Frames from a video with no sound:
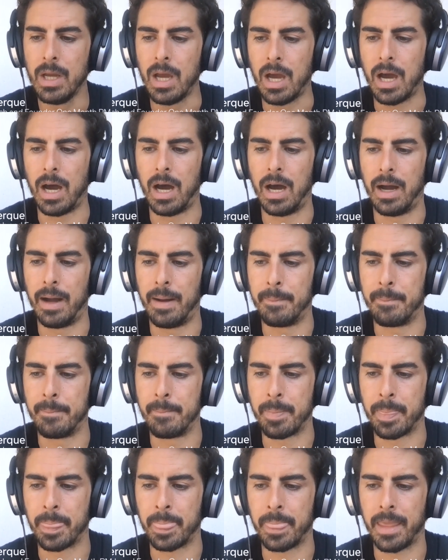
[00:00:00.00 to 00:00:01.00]

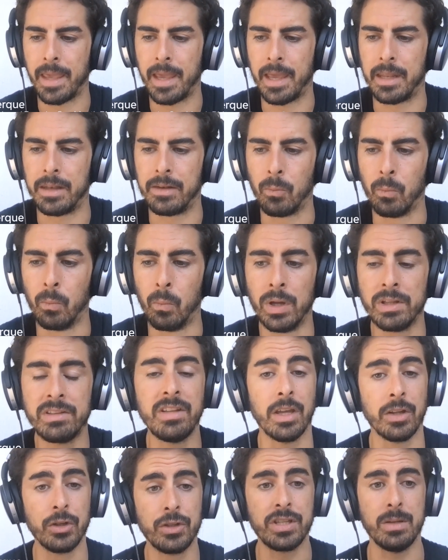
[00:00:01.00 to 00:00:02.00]
Um, and what
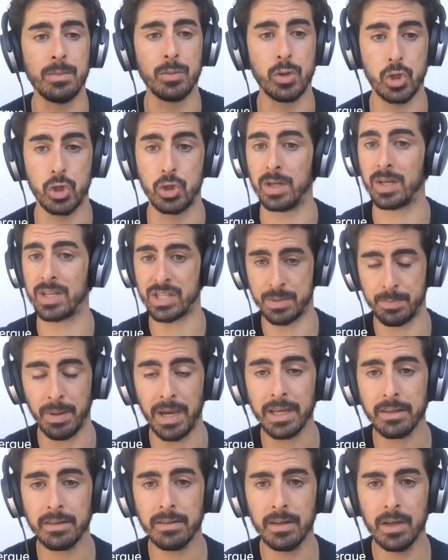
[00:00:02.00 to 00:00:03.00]
the other teams should
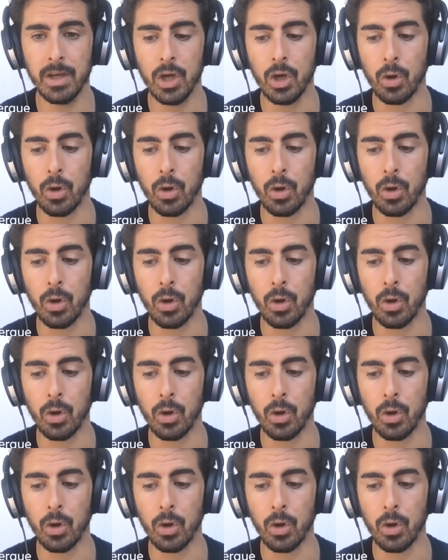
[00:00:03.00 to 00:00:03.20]
expect,